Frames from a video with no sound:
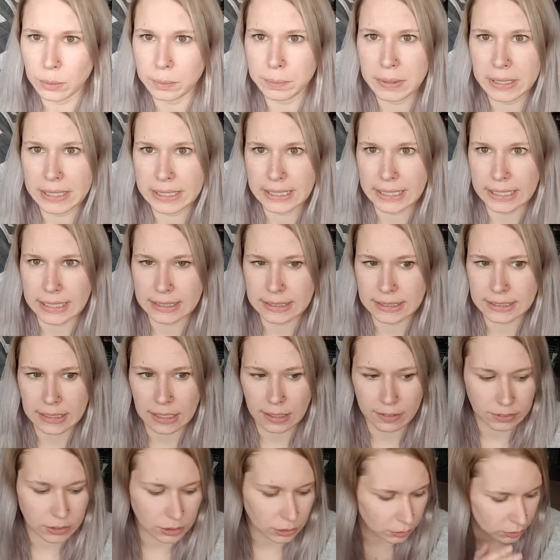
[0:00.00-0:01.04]
Maynia
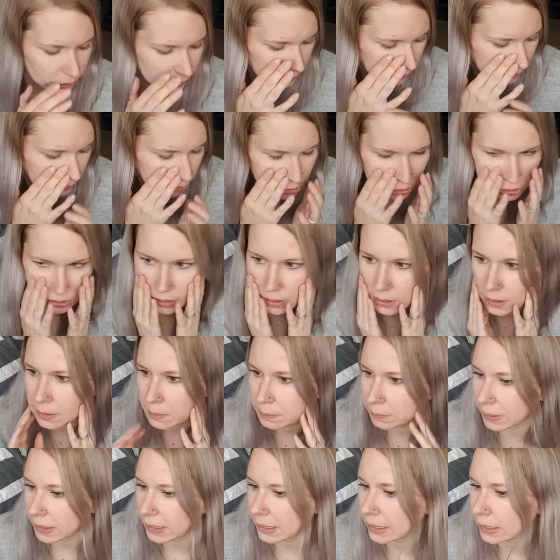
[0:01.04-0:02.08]
stuff. So Stitch
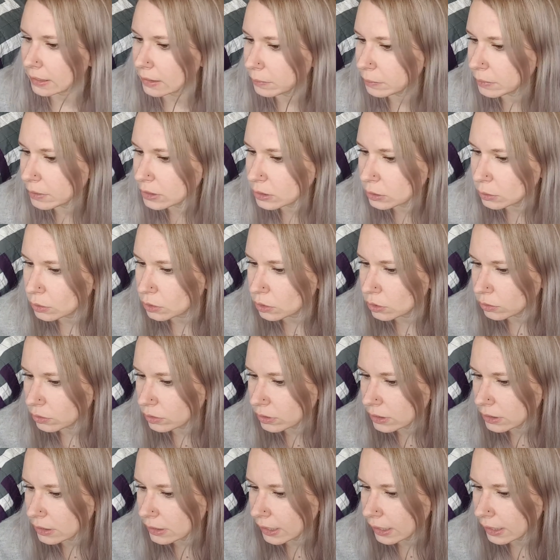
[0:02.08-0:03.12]
Maynia, let me switch over
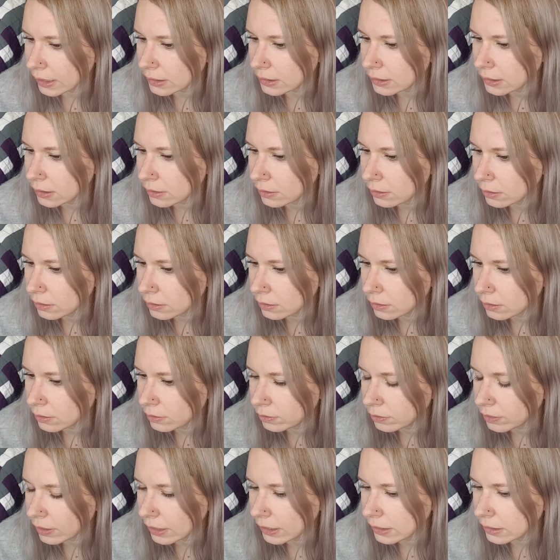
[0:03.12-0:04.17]
to that
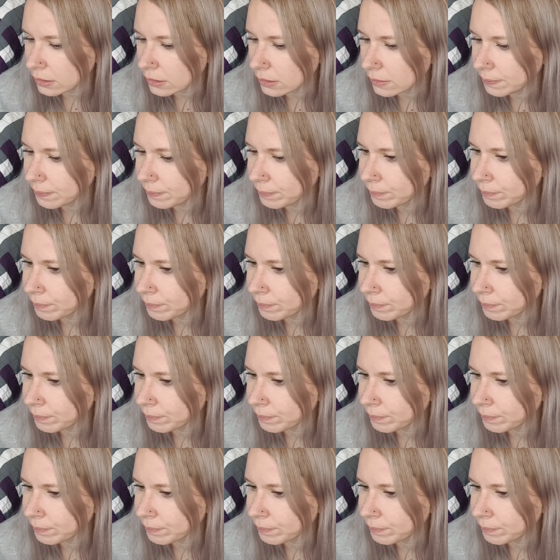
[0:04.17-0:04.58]
file.